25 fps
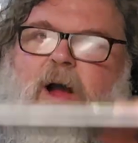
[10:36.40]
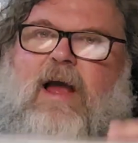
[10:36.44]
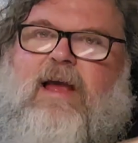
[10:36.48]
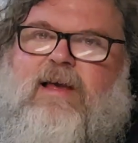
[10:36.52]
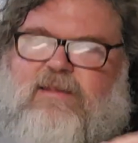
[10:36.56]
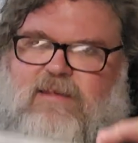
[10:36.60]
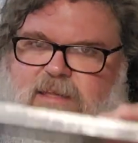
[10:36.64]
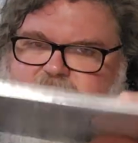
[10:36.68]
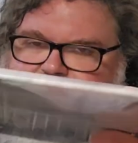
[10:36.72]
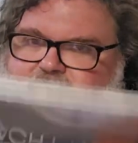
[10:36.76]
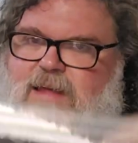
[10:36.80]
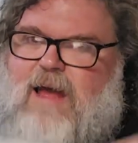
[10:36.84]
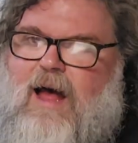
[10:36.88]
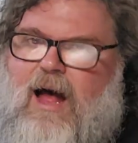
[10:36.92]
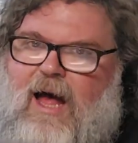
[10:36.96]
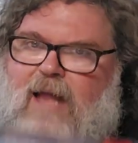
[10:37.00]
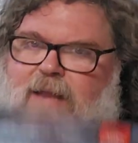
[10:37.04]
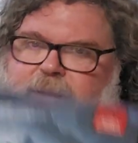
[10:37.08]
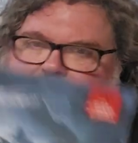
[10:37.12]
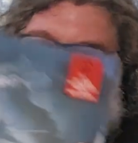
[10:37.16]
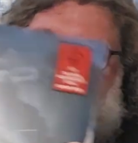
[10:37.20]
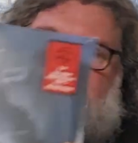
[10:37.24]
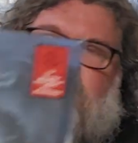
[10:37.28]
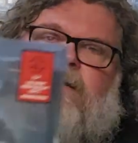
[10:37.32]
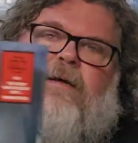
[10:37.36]
weighs a
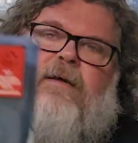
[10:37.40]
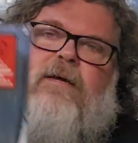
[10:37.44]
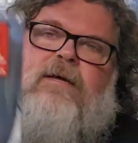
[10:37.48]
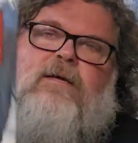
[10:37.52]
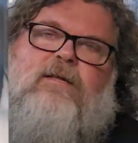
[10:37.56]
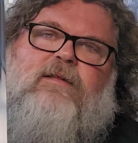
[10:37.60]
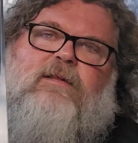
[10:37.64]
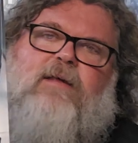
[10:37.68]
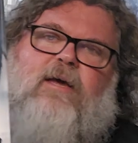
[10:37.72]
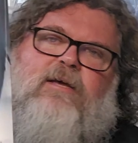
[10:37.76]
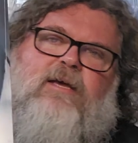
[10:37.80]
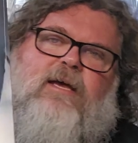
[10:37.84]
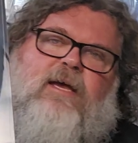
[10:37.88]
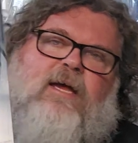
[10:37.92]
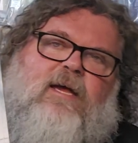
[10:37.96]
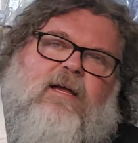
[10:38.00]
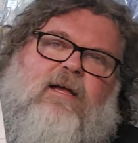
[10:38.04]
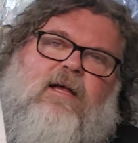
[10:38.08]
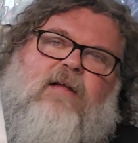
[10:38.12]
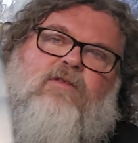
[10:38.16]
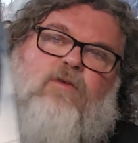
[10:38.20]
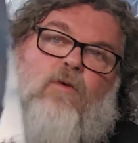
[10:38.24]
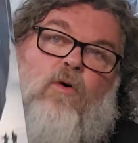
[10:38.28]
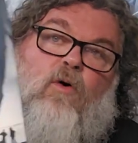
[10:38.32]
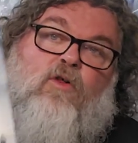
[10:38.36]
ton. So yeah,
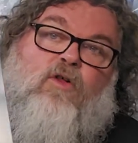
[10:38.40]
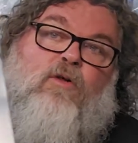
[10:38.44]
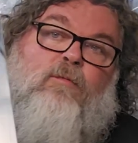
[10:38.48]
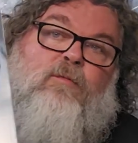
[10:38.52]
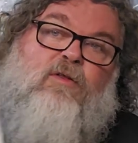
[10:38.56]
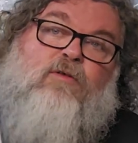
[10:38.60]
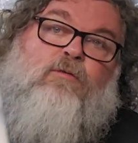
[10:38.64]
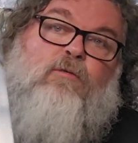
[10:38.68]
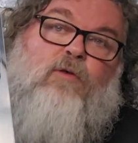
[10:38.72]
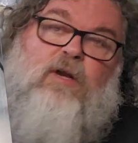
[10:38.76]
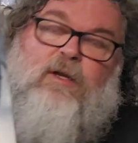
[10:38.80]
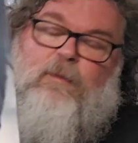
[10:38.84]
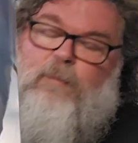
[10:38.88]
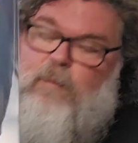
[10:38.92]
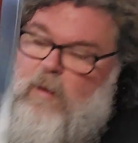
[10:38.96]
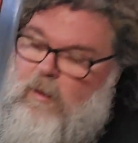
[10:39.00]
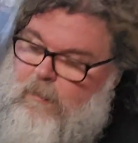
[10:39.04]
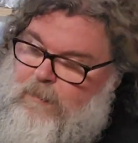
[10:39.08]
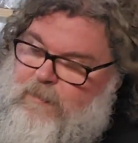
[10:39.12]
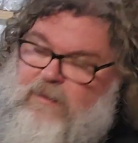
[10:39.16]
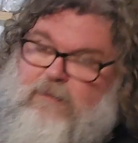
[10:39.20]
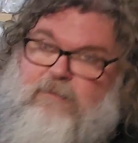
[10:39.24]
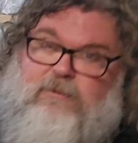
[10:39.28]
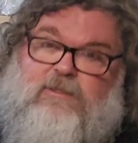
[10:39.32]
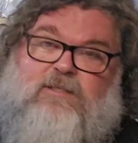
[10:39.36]
it's awesome. It's really
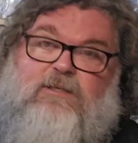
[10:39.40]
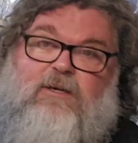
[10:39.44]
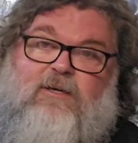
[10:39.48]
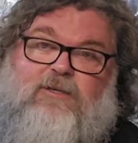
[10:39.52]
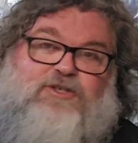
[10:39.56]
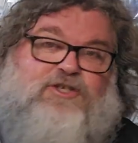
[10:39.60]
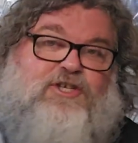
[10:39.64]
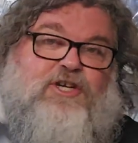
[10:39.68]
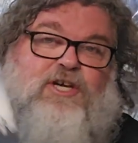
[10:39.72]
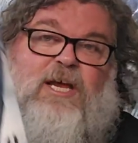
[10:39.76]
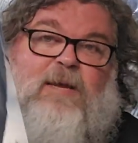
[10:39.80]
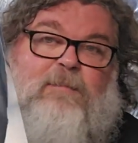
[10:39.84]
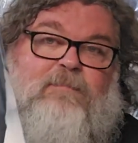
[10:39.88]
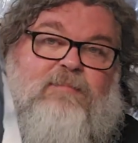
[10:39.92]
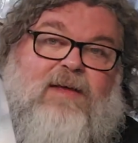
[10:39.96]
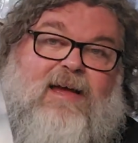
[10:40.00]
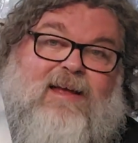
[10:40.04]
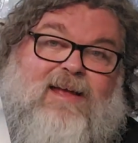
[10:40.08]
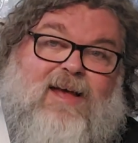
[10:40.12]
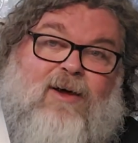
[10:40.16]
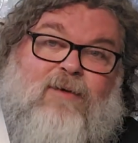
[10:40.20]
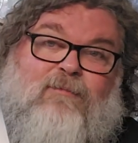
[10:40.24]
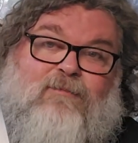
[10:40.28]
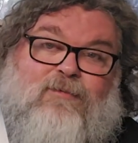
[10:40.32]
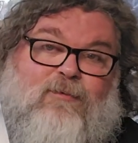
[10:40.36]
popular. It's not cheap. They
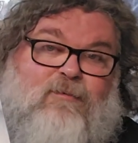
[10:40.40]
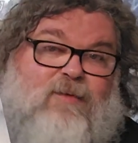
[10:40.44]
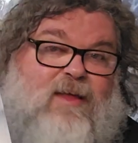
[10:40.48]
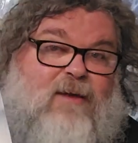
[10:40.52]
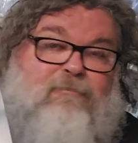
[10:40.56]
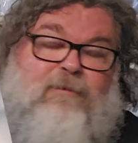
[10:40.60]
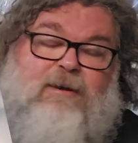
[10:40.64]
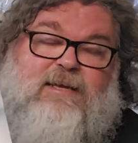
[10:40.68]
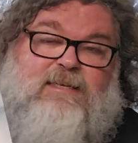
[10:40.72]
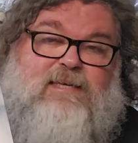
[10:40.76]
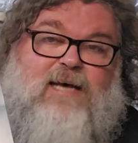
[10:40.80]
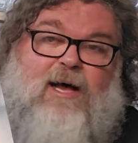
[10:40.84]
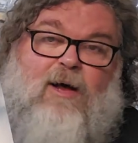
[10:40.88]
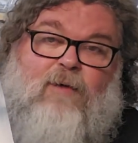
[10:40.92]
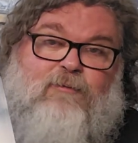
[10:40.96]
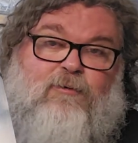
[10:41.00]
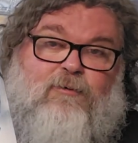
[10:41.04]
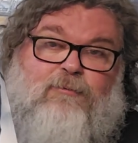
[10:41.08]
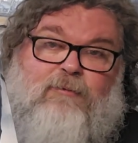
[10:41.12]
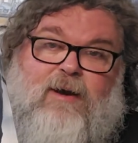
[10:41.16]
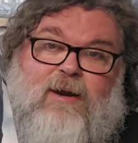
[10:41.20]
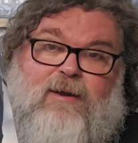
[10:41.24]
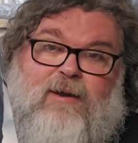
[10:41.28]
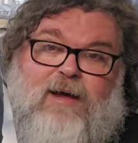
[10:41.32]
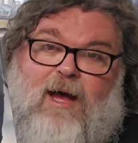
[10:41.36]
retail for
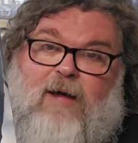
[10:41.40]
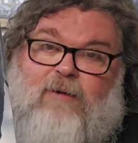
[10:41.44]
around